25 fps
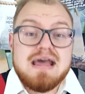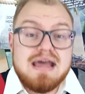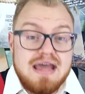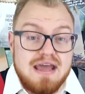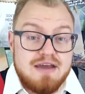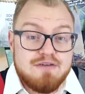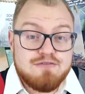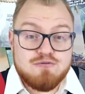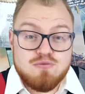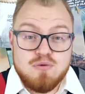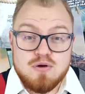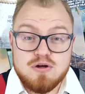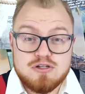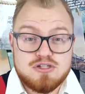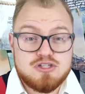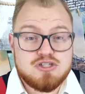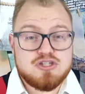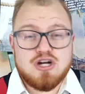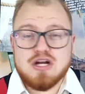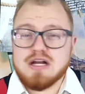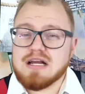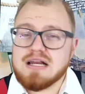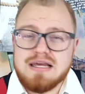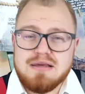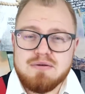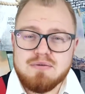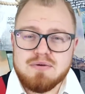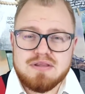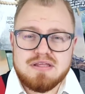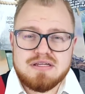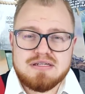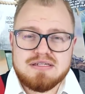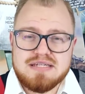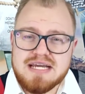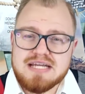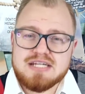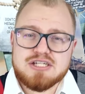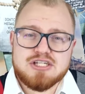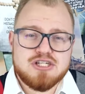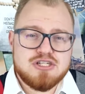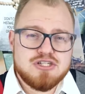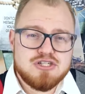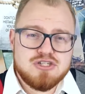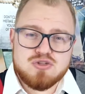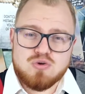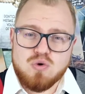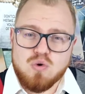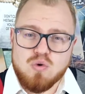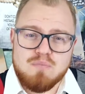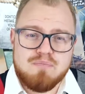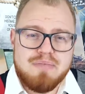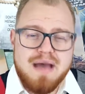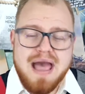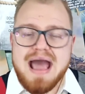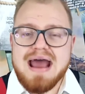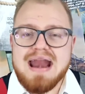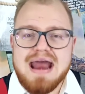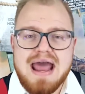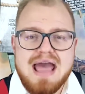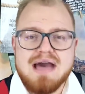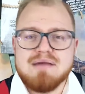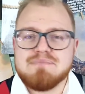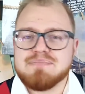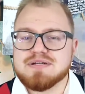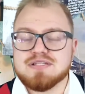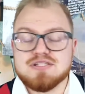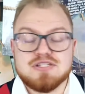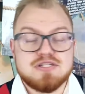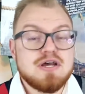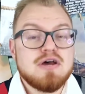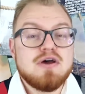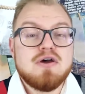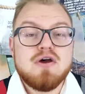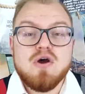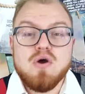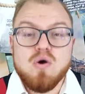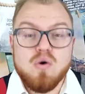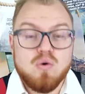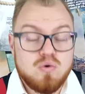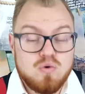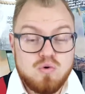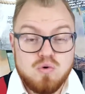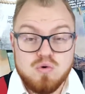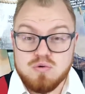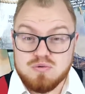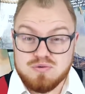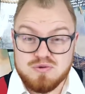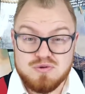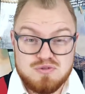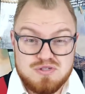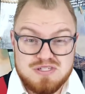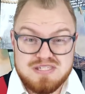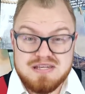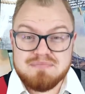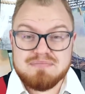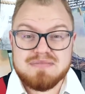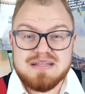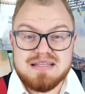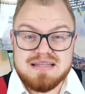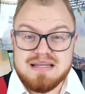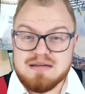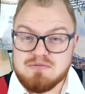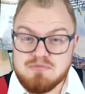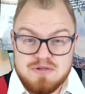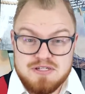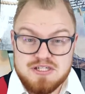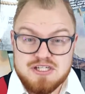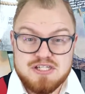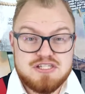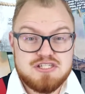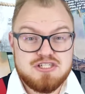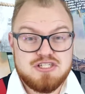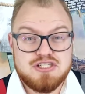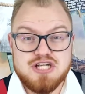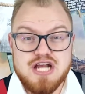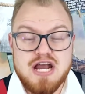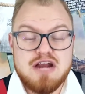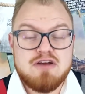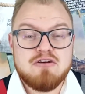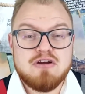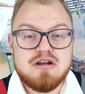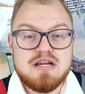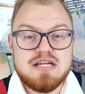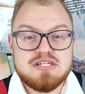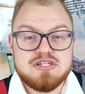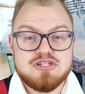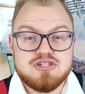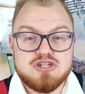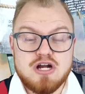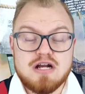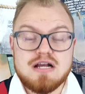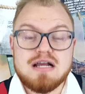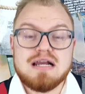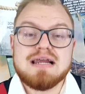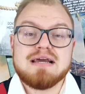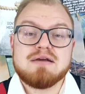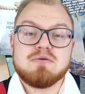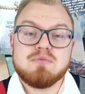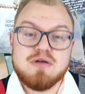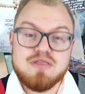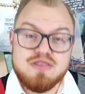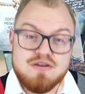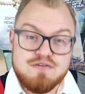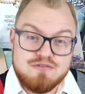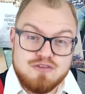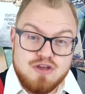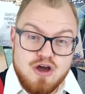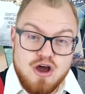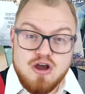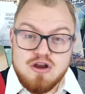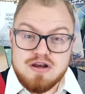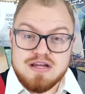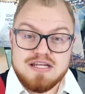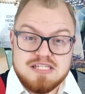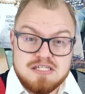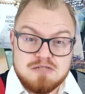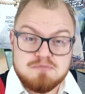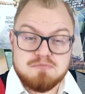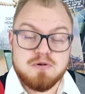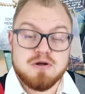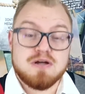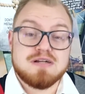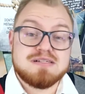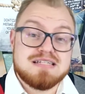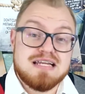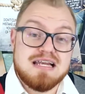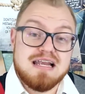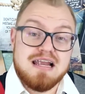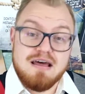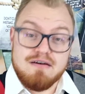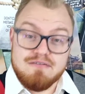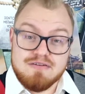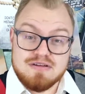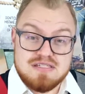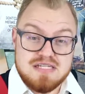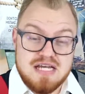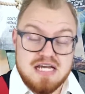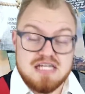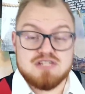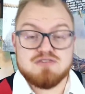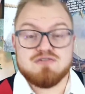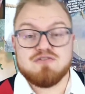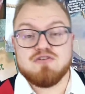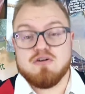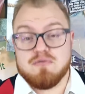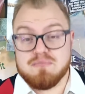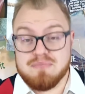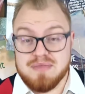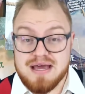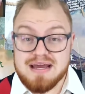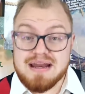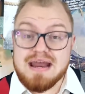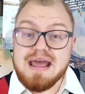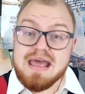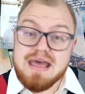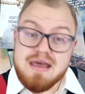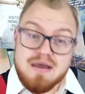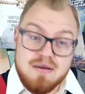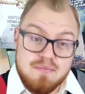If we're struggling with addictions or bad habits or something that we're just generally struggling with, if the Holy Spirit delivers us from that,